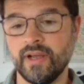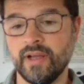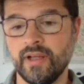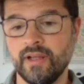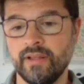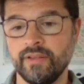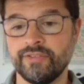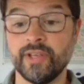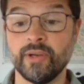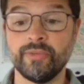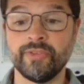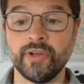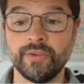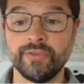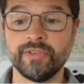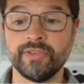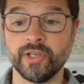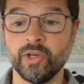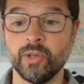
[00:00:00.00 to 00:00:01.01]

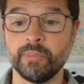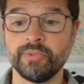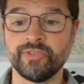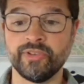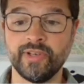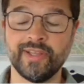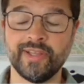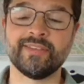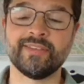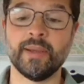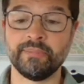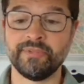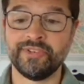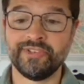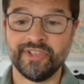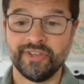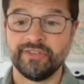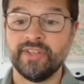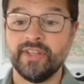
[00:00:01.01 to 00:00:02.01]
self-hosting option, except
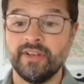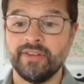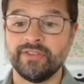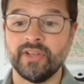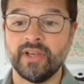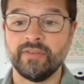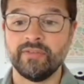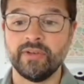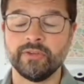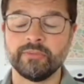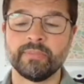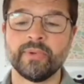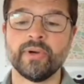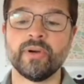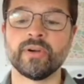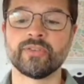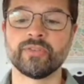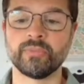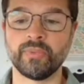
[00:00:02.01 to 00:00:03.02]
just in a serverless
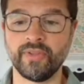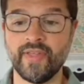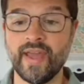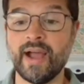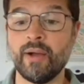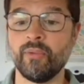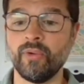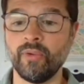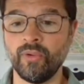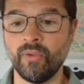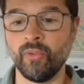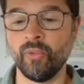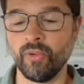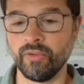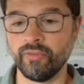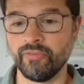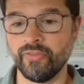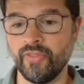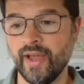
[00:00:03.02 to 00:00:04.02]
box, without
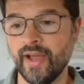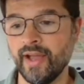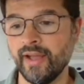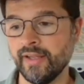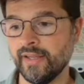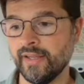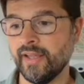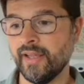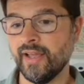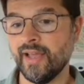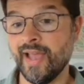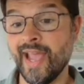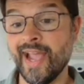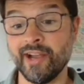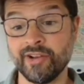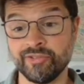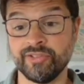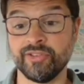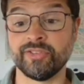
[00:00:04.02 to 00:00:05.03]
all of that
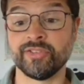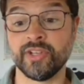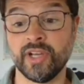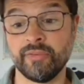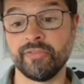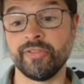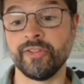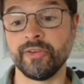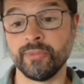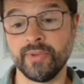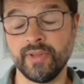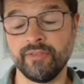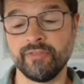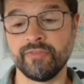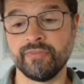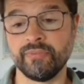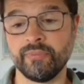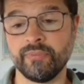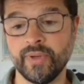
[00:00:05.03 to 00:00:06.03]
extra stuff that
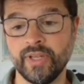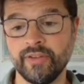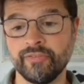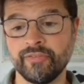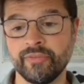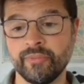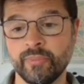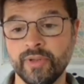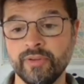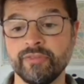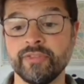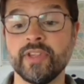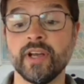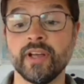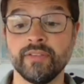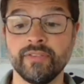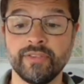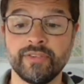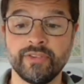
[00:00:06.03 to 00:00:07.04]
we've
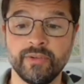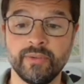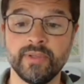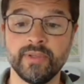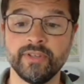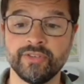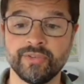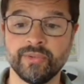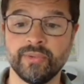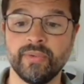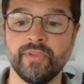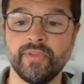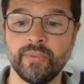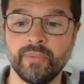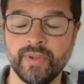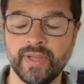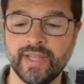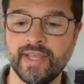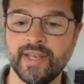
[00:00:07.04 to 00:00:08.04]
done to ensure that
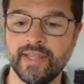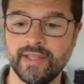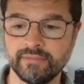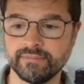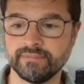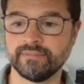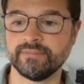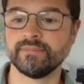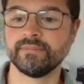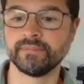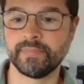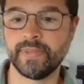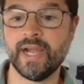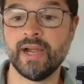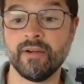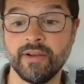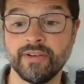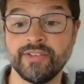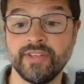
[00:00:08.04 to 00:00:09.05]
we're getting
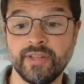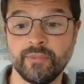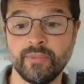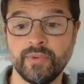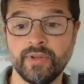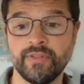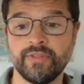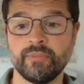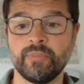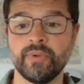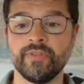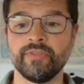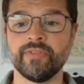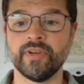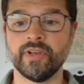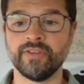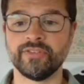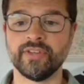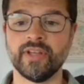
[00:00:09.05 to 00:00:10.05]
parity with
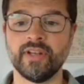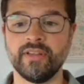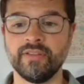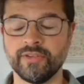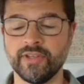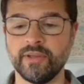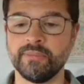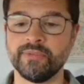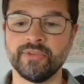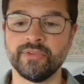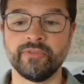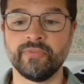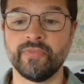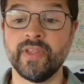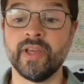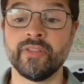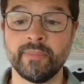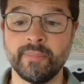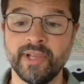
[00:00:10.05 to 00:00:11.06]
Vercel in terms of
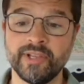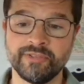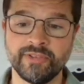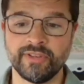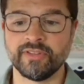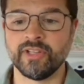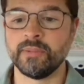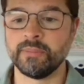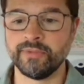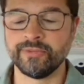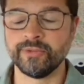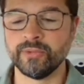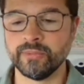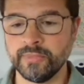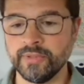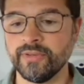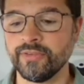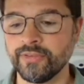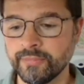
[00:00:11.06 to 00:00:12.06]
the other metrics like
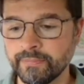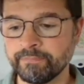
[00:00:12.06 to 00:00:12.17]
performance.